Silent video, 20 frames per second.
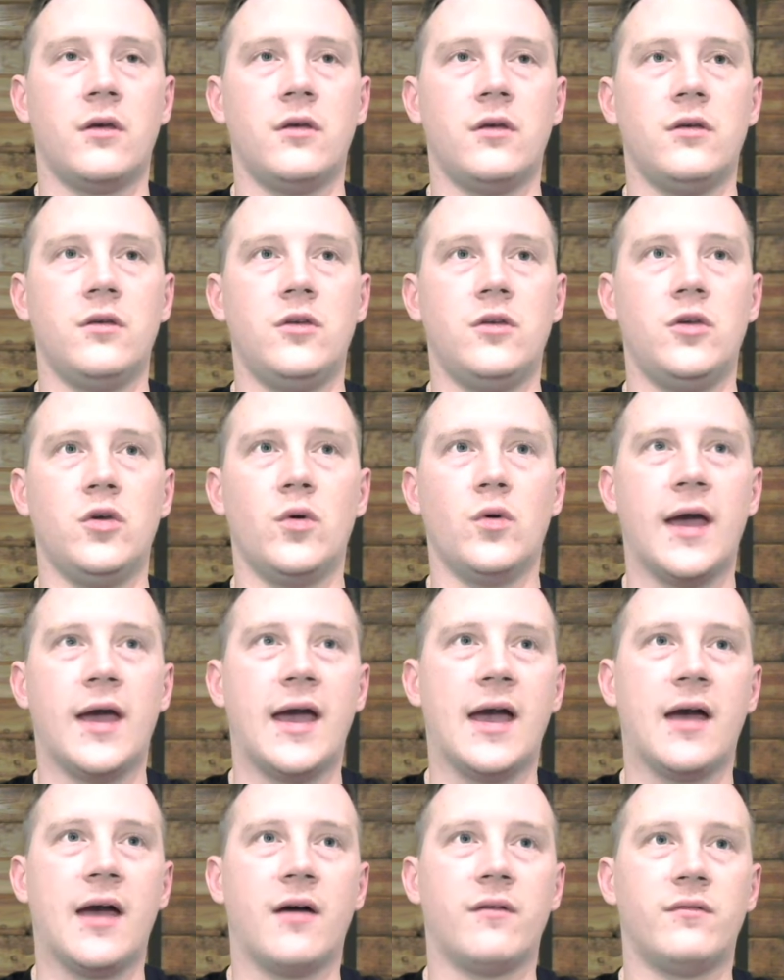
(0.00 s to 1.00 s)
you
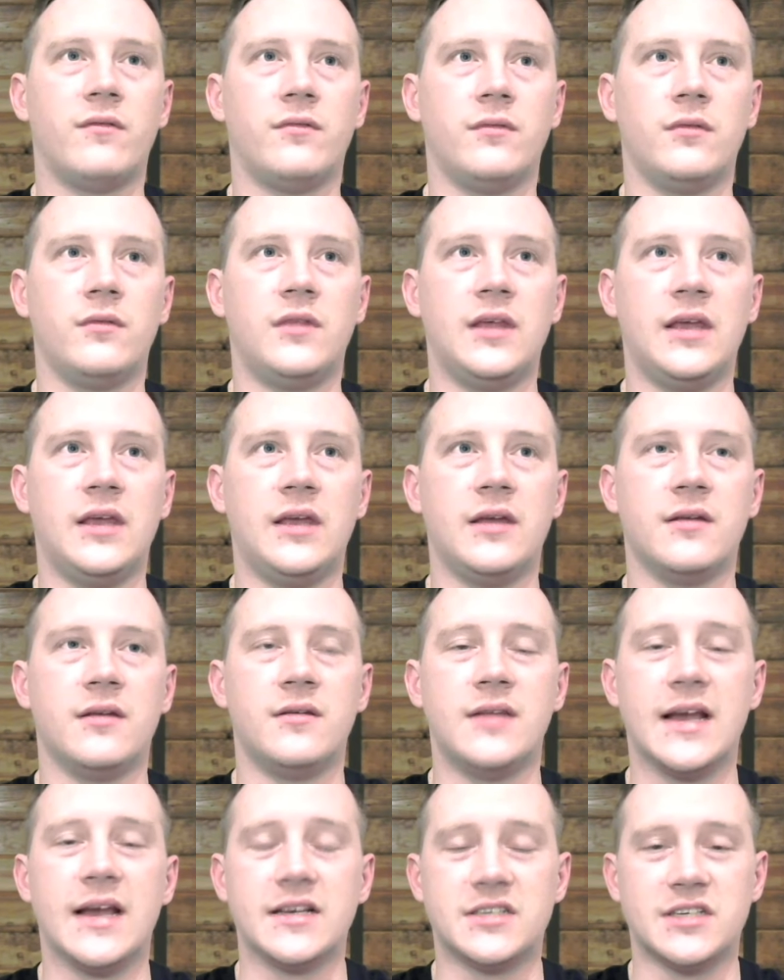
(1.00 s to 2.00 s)
have the
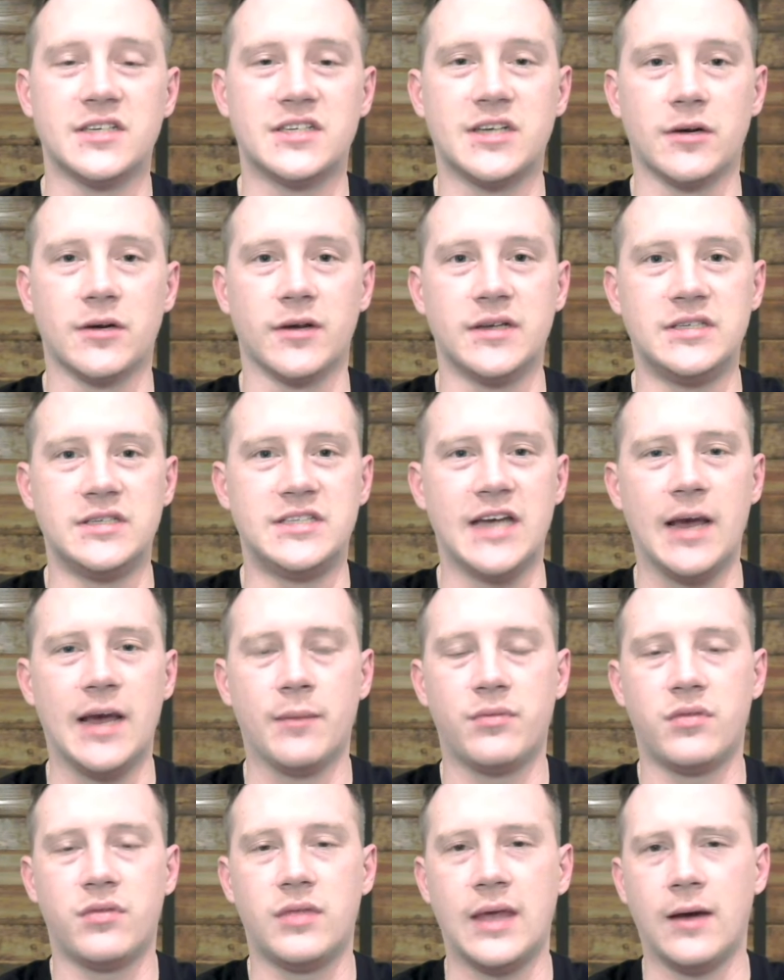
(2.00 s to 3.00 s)
necessary
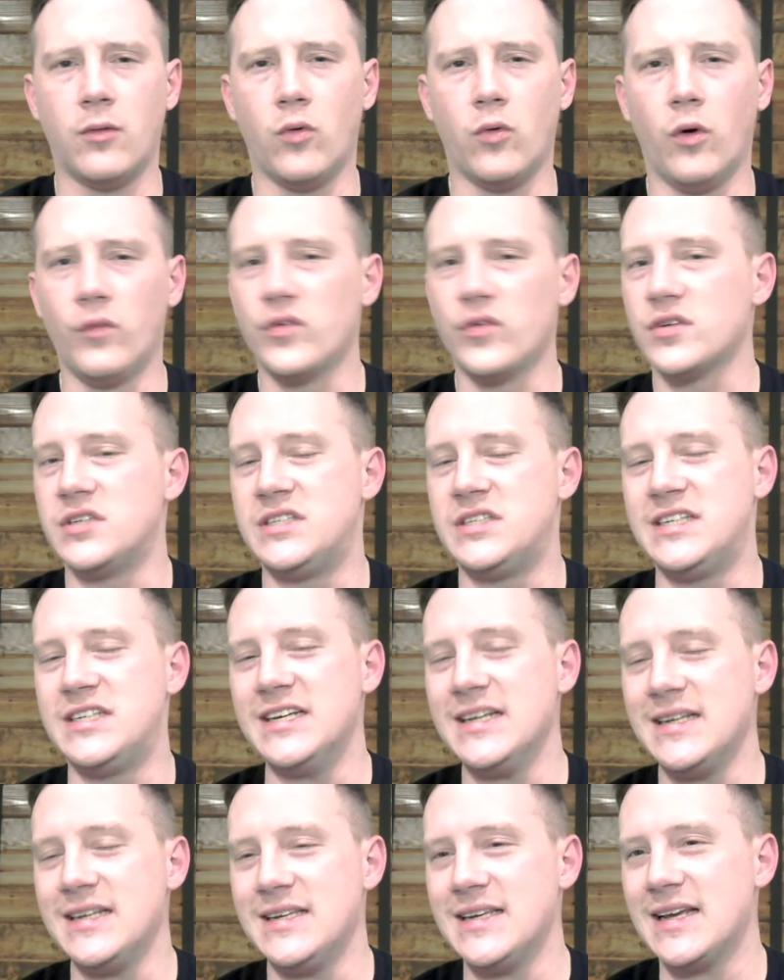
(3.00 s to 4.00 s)
depth that Louisville
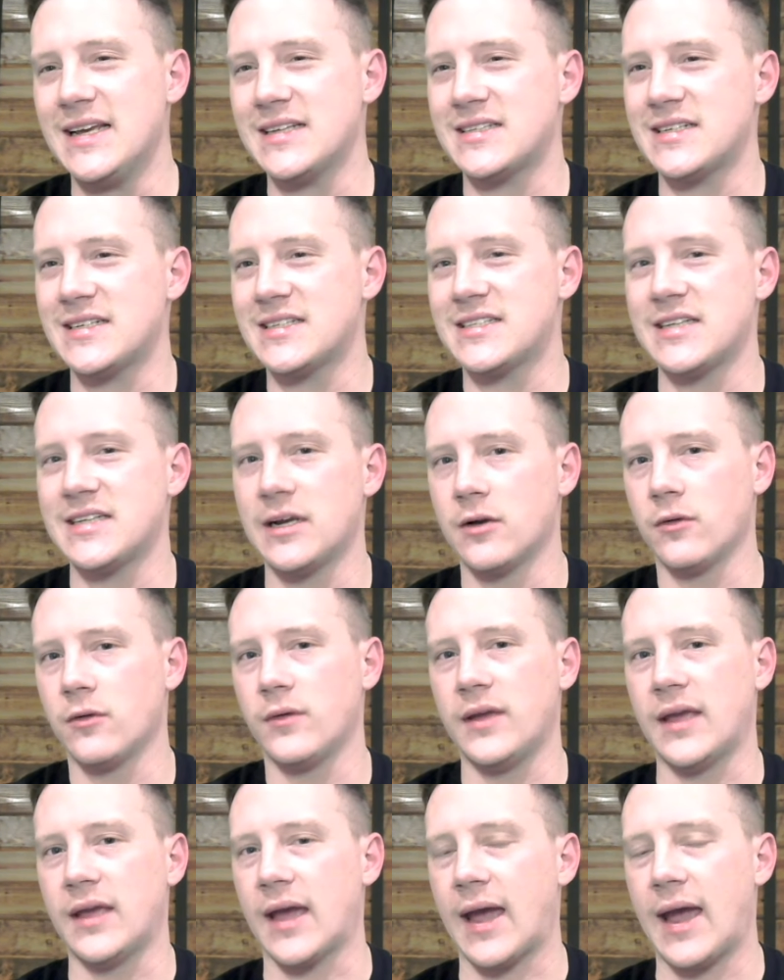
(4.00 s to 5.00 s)
didn't
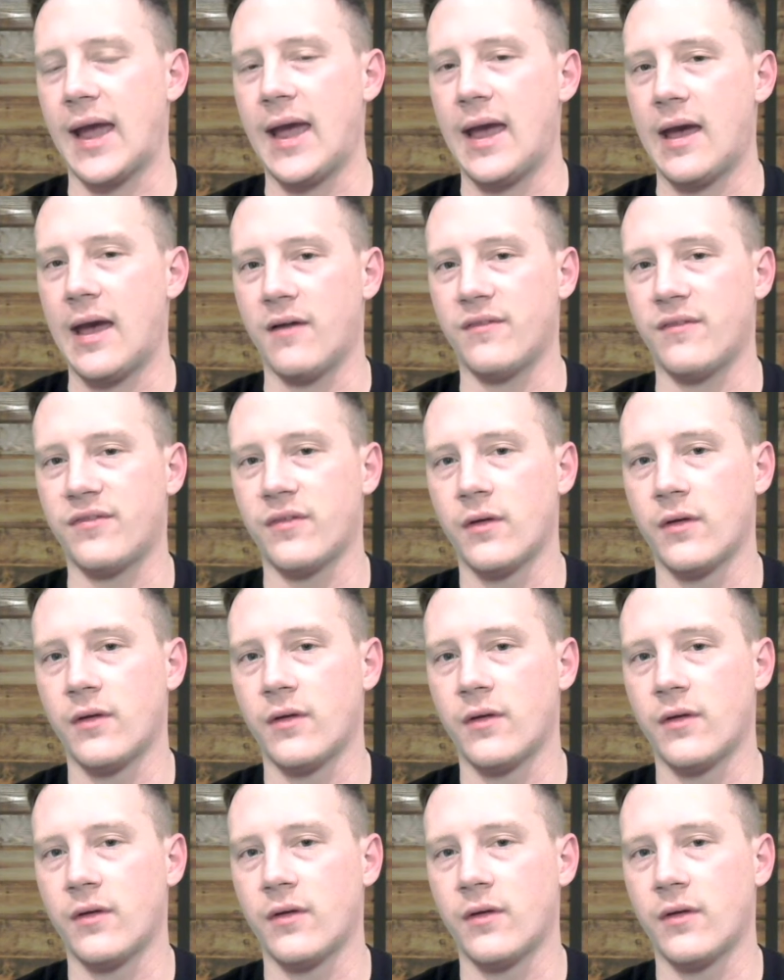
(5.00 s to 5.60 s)
necessarily have